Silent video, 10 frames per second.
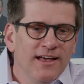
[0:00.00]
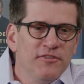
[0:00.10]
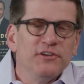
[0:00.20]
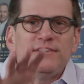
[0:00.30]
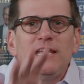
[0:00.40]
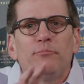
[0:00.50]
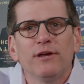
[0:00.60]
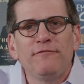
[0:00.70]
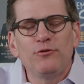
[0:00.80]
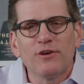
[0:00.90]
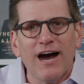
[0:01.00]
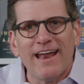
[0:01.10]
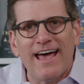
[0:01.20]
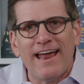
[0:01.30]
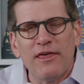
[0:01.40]
the debrief you
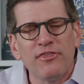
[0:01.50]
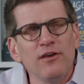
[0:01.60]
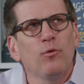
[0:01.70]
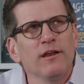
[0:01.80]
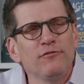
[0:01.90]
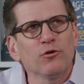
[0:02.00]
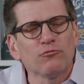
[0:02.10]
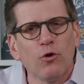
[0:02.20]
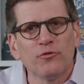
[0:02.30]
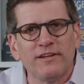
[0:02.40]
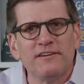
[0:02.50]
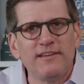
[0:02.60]
got at, I think, one of your roles at